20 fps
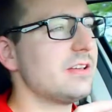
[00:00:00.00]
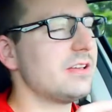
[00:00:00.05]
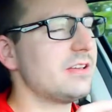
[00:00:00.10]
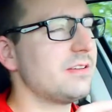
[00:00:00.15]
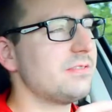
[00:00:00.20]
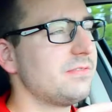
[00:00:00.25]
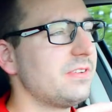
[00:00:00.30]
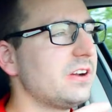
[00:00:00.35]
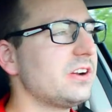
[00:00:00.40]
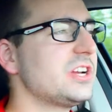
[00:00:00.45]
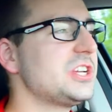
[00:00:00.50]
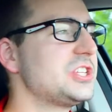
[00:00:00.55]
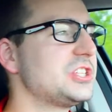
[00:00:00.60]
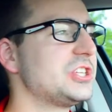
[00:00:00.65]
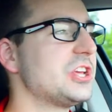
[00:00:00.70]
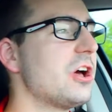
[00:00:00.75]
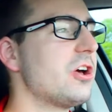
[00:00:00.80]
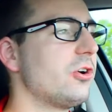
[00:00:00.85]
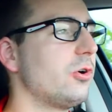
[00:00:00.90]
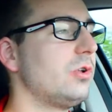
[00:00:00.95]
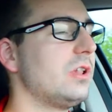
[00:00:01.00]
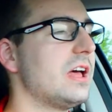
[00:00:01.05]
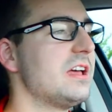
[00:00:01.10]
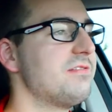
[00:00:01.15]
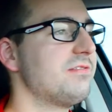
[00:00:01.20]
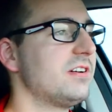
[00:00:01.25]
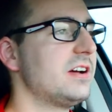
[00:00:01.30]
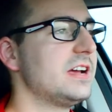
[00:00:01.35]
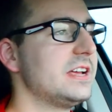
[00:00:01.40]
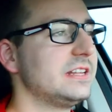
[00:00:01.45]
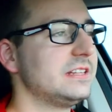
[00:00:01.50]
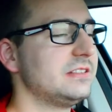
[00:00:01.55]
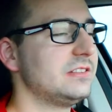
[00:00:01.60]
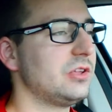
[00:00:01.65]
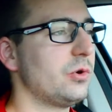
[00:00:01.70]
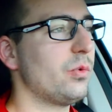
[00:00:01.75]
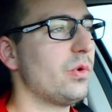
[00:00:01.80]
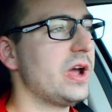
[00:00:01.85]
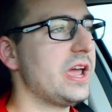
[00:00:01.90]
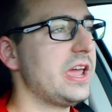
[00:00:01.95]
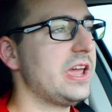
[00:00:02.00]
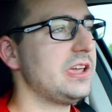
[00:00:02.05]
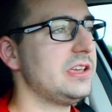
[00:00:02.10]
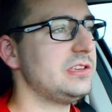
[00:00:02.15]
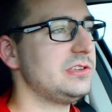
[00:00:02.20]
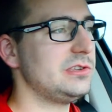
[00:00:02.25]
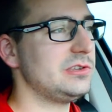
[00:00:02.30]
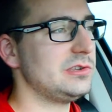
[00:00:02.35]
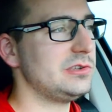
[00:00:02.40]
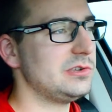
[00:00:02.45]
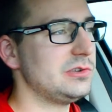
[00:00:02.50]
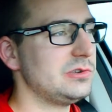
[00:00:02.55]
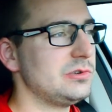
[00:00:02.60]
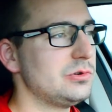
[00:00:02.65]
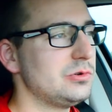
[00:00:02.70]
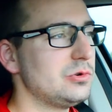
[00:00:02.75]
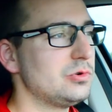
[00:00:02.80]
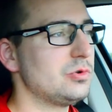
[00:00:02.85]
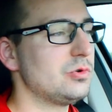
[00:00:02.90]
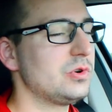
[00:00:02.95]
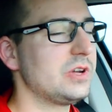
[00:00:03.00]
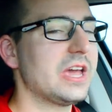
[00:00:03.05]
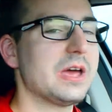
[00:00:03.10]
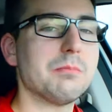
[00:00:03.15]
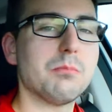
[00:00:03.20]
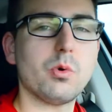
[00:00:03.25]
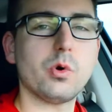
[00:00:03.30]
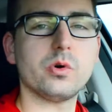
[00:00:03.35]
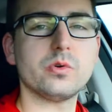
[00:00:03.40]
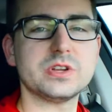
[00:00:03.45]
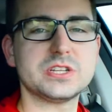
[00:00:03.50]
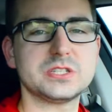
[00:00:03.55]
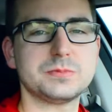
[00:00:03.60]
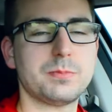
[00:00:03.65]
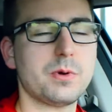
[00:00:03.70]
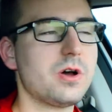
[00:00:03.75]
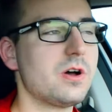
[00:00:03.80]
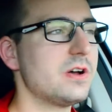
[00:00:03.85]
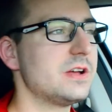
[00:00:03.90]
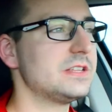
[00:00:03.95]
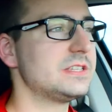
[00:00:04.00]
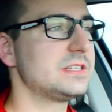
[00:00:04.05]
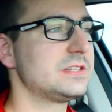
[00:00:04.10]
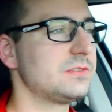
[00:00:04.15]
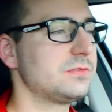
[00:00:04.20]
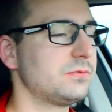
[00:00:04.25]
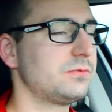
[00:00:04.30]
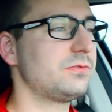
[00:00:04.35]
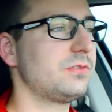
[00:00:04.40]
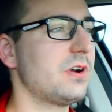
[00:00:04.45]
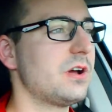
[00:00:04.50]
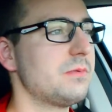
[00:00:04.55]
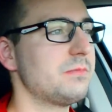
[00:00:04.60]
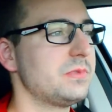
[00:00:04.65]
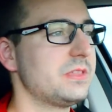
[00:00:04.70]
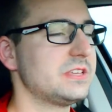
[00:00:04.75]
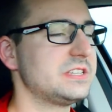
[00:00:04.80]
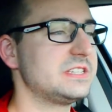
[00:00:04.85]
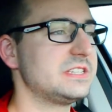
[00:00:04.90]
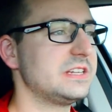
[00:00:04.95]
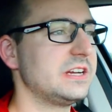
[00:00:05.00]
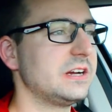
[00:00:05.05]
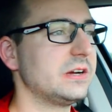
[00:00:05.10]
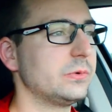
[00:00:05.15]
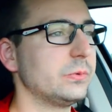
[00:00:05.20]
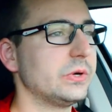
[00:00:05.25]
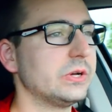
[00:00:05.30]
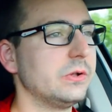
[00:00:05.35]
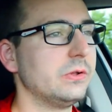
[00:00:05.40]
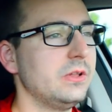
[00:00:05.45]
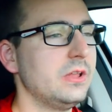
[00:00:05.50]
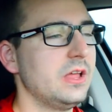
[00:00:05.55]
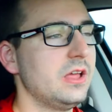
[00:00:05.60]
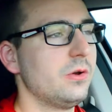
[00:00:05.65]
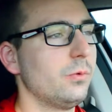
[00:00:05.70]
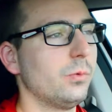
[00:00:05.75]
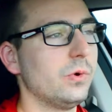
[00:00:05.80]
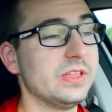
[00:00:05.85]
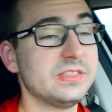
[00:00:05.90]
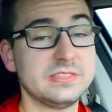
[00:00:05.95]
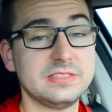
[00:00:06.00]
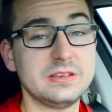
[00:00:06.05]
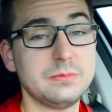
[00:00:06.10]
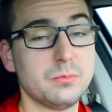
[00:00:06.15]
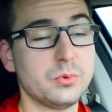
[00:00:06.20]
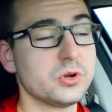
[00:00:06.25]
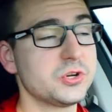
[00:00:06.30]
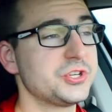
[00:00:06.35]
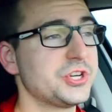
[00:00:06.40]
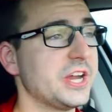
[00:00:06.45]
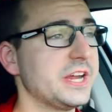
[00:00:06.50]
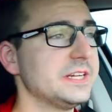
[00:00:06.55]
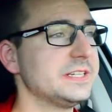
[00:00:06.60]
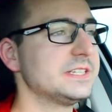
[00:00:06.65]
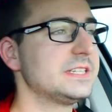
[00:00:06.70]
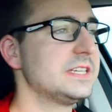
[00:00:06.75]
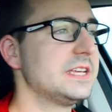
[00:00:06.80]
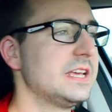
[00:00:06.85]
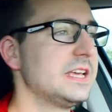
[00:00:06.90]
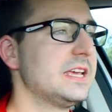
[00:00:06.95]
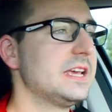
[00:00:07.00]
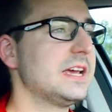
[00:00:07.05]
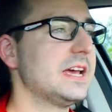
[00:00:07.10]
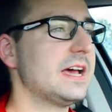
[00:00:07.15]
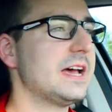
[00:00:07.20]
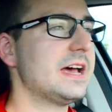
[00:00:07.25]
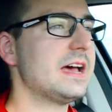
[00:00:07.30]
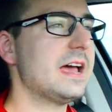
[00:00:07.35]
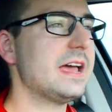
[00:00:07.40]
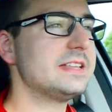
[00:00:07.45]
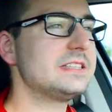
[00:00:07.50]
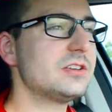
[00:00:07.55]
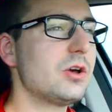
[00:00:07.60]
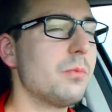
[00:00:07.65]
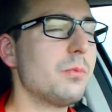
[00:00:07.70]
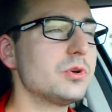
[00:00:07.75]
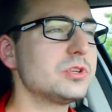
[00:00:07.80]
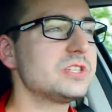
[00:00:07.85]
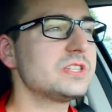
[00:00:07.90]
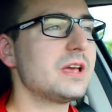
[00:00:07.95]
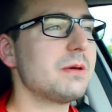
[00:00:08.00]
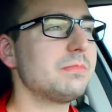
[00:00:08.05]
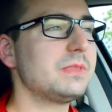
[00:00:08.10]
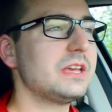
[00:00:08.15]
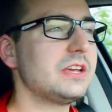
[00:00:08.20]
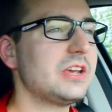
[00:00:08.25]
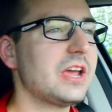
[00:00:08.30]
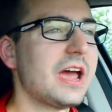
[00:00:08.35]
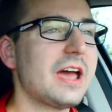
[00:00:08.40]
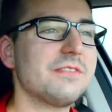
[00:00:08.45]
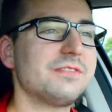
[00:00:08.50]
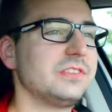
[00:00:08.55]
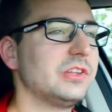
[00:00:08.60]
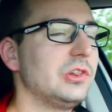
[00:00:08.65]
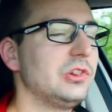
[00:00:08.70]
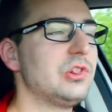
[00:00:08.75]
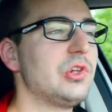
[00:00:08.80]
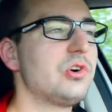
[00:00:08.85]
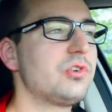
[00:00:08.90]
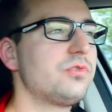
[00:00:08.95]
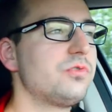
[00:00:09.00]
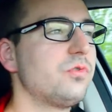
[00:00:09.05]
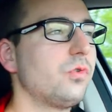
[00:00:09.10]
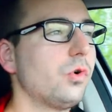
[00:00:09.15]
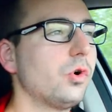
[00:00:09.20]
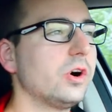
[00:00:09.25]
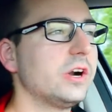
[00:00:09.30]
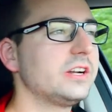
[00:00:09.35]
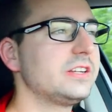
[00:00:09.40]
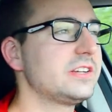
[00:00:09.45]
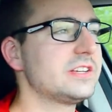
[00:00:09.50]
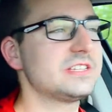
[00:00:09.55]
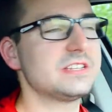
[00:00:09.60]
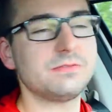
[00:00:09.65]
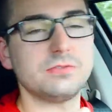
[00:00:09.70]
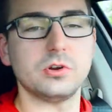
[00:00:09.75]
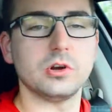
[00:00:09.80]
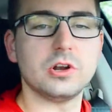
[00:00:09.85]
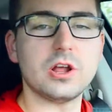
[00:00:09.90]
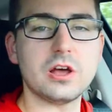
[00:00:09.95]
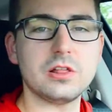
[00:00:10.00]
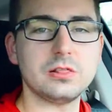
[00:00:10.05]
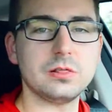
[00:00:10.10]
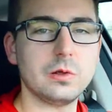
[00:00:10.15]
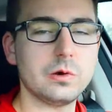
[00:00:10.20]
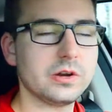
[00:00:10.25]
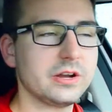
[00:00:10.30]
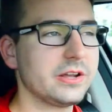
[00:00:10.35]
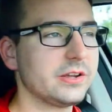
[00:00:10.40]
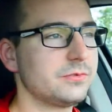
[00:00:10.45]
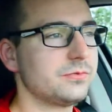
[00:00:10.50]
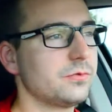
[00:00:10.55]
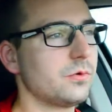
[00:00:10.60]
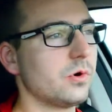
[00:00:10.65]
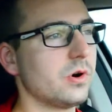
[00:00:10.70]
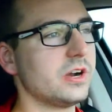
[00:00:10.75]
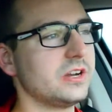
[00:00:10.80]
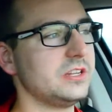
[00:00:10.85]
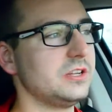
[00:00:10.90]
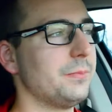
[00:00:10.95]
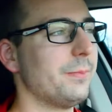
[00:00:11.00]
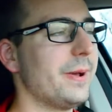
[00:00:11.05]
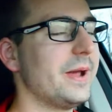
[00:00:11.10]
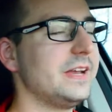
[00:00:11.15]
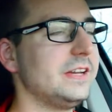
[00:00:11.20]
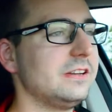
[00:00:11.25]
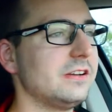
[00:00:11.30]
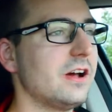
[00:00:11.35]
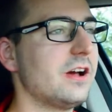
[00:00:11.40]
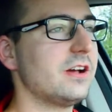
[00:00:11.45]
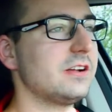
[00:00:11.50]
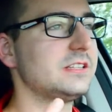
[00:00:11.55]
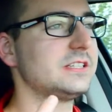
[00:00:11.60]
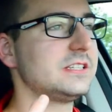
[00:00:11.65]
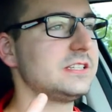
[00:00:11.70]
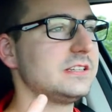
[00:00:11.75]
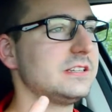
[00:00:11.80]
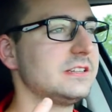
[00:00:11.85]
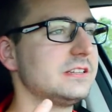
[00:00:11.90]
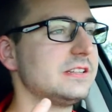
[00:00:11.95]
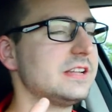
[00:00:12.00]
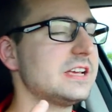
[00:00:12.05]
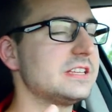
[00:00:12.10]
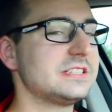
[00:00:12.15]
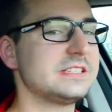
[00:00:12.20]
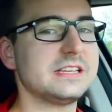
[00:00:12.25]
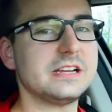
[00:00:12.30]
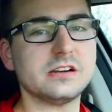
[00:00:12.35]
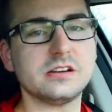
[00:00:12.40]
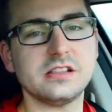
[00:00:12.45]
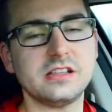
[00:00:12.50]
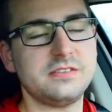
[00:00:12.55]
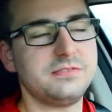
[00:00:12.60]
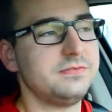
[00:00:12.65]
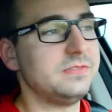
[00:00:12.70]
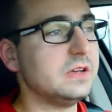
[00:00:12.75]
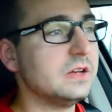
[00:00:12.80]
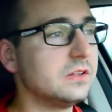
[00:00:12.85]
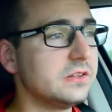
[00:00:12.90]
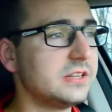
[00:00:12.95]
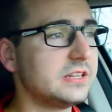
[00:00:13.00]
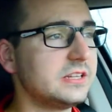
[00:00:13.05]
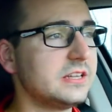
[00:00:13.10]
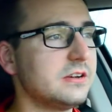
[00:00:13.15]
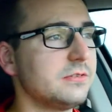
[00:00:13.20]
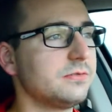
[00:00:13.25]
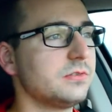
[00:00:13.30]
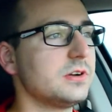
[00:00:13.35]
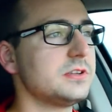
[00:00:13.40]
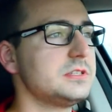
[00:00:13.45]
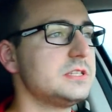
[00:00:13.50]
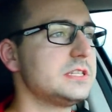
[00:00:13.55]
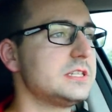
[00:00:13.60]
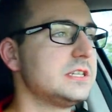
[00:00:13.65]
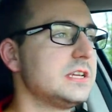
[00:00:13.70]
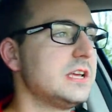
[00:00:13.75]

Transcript: very subtle, I find, the way you get more response from the steering wheel with the bushings. It's almost something you have to look for it, because if you're not looking for it, you might not necessarily feel the difference.